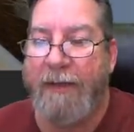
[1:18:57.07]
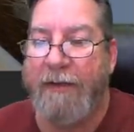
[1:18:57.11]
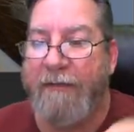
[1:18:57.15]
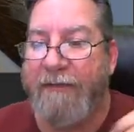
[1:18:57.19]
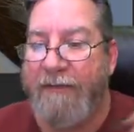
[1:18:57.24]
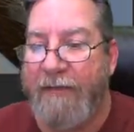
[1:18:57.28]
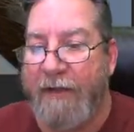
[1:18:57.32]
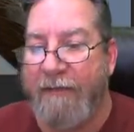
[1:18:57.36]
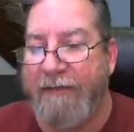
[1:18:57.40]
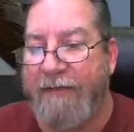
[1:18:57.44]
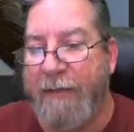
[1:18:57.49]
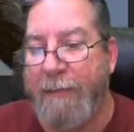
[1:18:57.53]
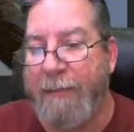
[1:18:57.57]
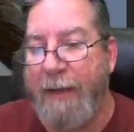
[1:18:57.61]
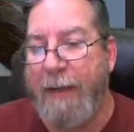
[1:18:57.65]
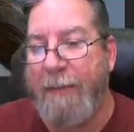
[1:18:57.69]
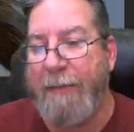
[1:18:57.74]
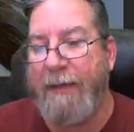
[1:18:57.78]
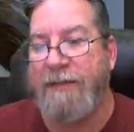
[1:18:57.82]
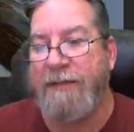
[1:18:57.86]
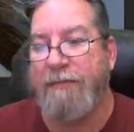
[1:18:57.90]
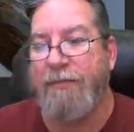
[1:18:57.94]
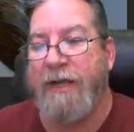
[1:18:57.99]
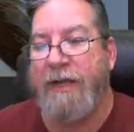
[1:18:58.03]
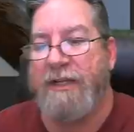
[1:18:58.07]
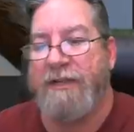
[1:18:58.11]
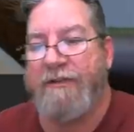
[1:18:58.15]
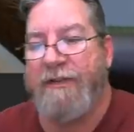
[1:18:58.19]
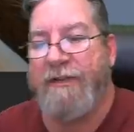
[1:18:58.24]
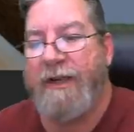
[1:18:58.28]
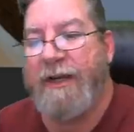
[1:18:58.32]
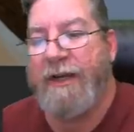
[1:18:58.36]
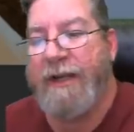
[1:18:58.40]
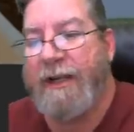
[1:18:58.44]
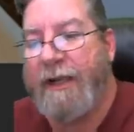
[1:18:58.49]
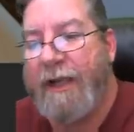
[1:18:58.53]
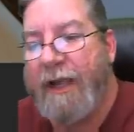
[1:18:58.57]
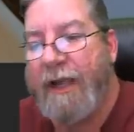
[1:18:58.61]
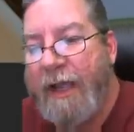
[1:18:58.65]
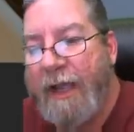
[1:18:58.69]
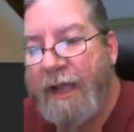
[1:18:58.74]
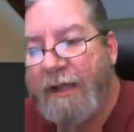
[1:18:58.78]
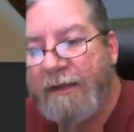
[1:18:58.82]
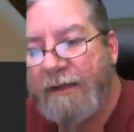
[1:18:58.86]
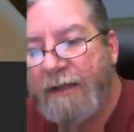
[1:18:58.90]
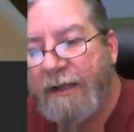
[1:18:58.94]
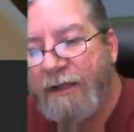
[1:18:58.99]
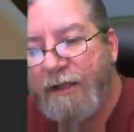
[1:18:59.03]
If the baby's breastfeeding,
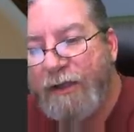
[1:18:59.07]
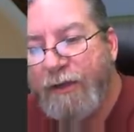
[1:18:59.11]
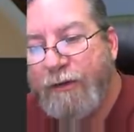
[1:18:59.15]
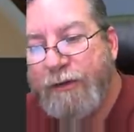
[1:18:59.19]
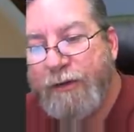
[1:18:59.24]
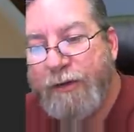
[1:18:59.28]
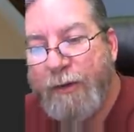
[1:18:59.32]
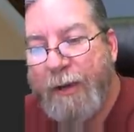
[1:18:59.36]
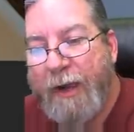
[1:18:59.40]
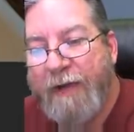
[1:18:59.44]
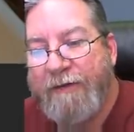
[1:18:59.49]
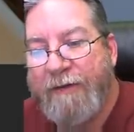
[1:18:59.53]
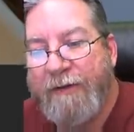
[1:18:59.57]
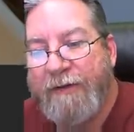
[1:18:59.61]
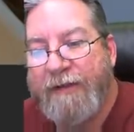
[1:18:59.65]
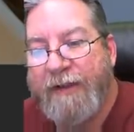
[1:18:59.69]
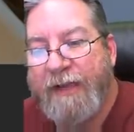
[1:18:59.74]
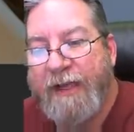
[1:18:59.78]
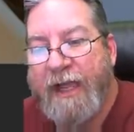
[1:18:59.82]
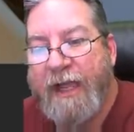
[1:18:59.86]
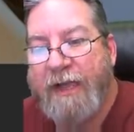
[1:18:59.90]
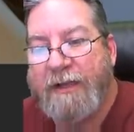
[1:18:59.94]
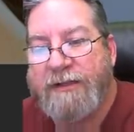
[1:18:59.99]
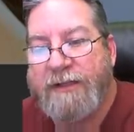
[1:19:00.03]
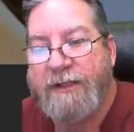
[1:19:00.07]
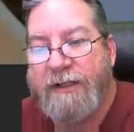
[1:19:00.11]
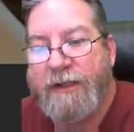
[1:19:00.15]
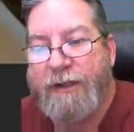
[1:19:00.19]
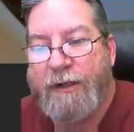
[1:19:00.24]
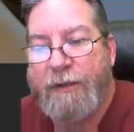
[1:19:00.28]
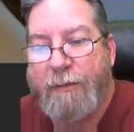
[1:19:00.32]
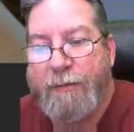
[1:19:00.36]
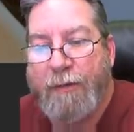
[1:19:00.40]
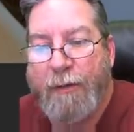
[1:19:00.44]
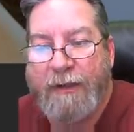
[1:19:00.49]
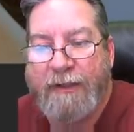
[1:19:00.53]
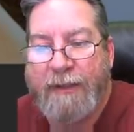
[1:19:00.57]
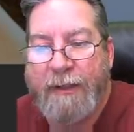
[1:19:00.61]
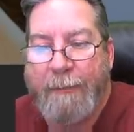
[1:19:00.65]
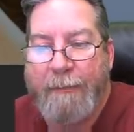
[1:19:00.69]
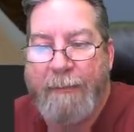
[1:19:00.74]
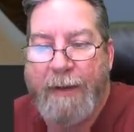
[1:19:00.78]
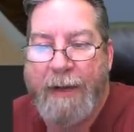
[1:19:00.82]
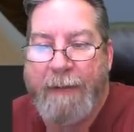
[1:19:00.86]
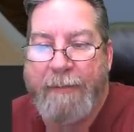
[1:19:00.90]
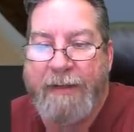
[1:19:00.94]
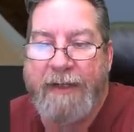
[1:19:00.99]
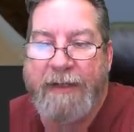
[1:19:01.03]
then you do everything else, and then you bring that
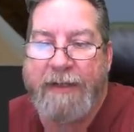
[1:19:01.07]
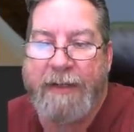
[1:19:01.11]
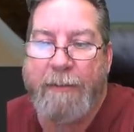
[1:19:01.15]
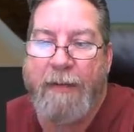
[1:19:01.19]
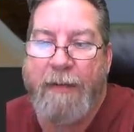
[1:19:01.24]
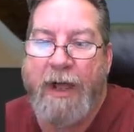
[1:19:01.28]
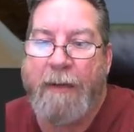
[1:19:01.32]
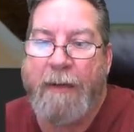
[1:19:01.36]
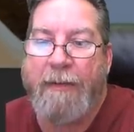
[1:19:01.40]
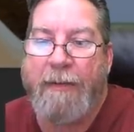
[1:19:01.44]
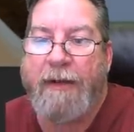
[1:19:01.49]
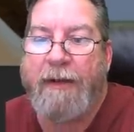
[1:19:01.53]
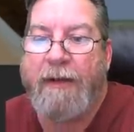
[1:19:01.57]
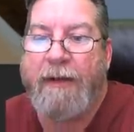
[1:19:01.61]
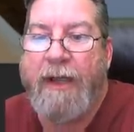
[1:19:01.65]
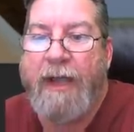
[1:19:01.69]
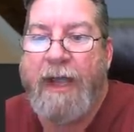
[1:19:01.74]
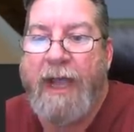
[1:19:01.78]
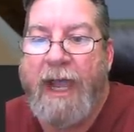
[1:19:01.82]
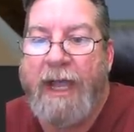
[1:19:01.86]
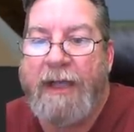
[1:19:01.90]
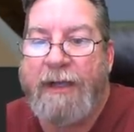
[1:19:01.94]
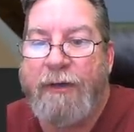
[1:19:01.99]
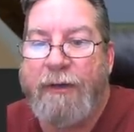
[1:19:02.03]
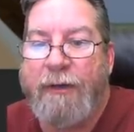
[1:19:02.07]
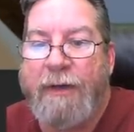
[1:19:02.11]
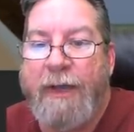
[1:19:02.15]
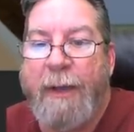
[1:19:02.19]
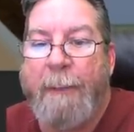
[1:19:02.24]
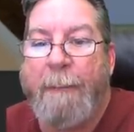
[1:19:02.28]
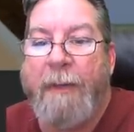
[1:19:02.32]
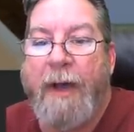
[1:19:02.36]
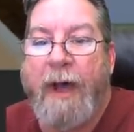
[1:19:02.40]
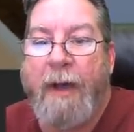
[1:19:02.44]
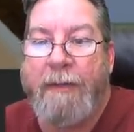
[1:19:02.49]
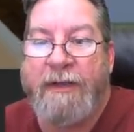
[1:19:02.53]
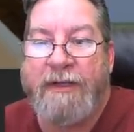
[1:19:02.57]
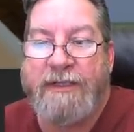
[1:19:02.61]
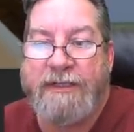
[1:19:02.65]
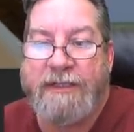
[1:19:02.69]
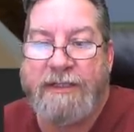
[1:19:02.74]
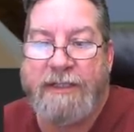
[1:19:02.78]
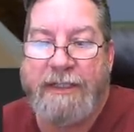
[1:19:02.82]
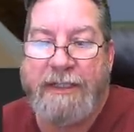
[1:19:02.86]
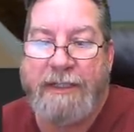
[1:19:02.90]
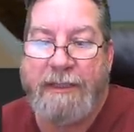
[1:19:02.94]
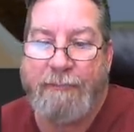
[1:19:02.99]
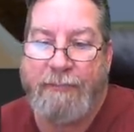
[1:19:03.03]
baby into mama, and you let mama
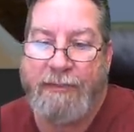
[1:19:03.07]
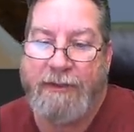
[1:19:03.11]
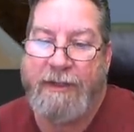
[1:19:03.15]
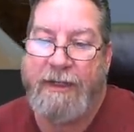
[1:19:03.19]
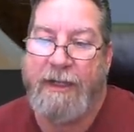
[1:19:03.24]
sleep.